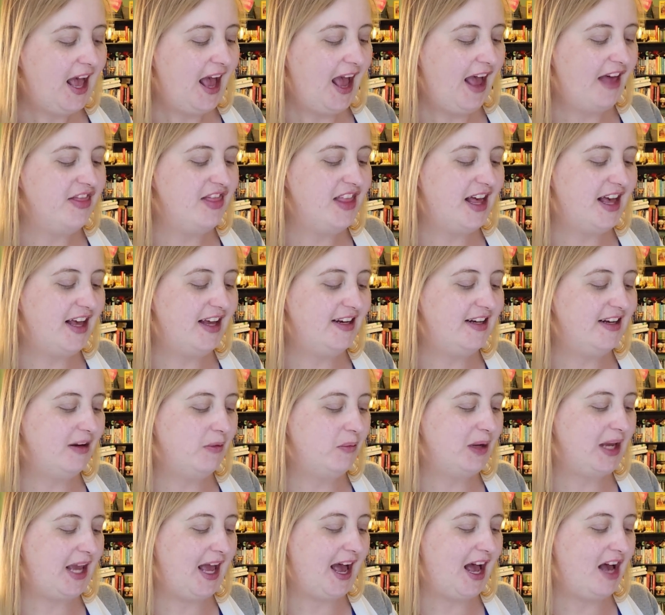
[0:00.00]
And then
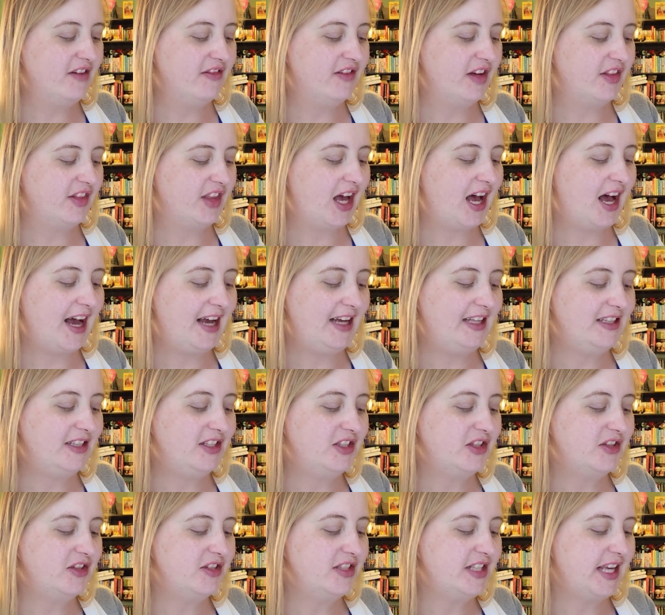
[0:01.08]
we have The
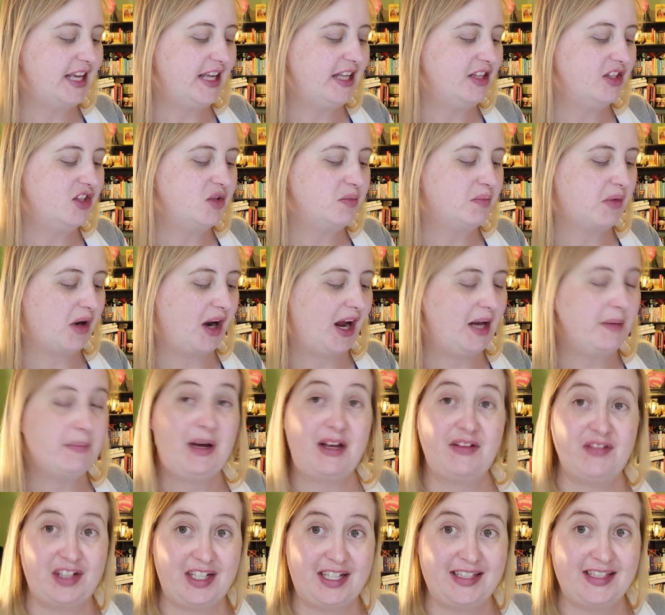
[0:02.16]
Highlanders English Bride
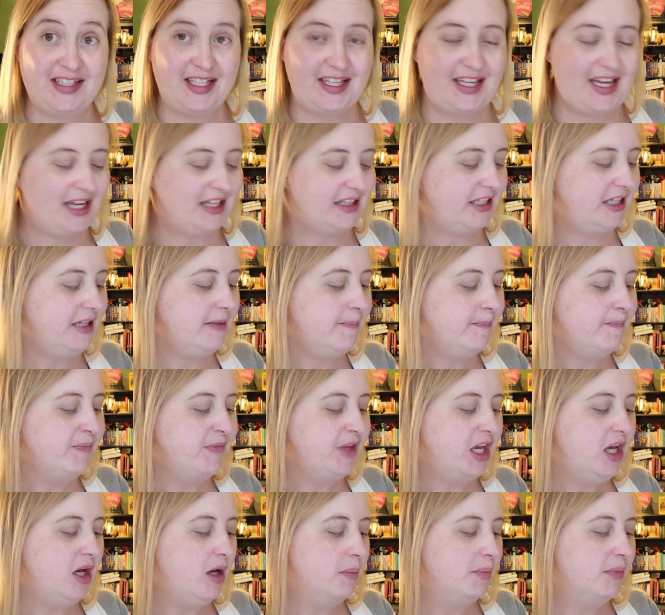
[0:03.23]
by Vanessa Kelly,
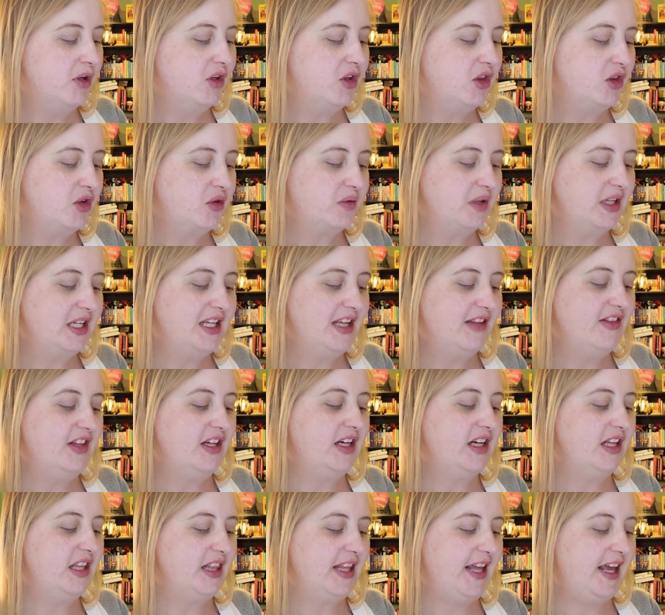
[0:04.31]
book three in the
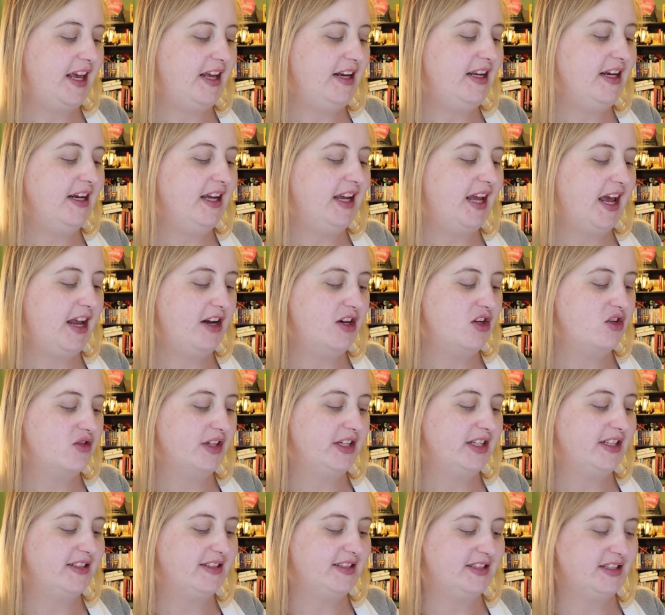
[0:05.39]
Clan
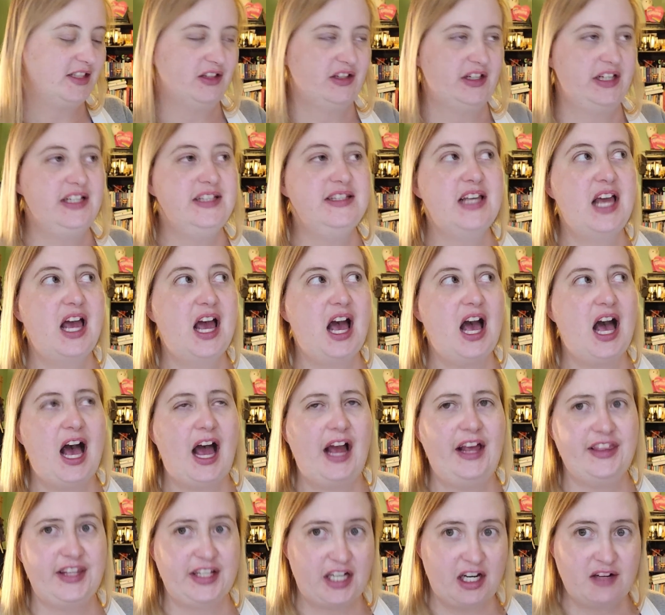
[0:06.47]
Kendrick series.
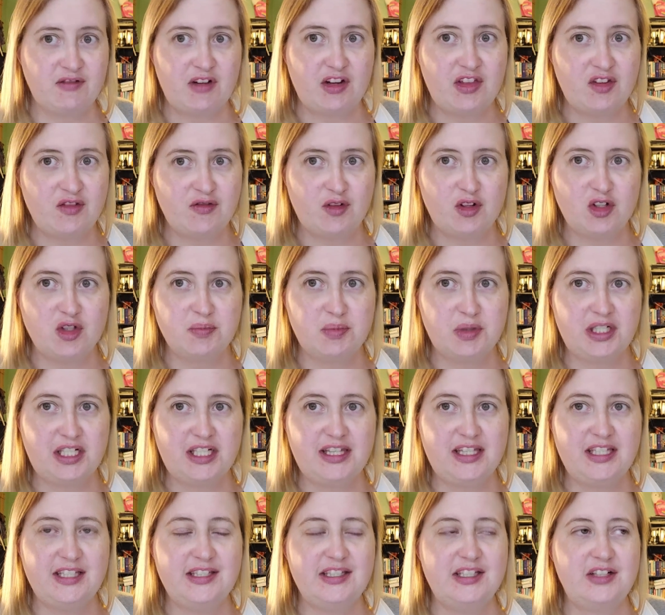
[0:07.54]
I think I've read the first book
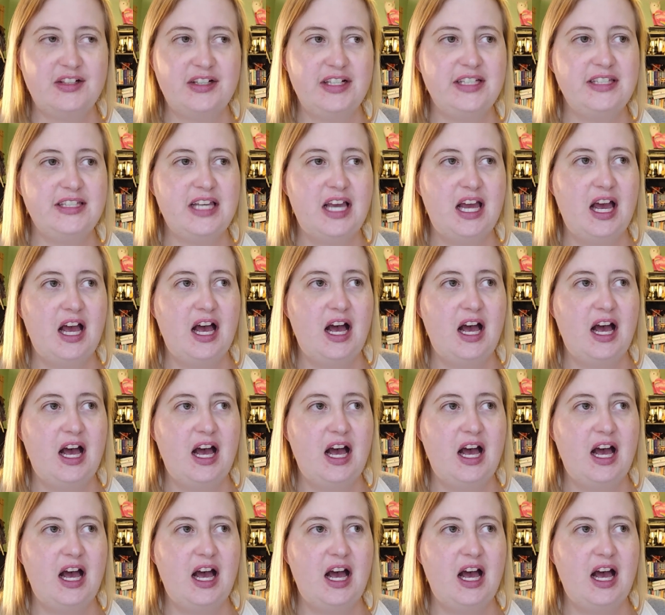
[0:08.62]
in this series.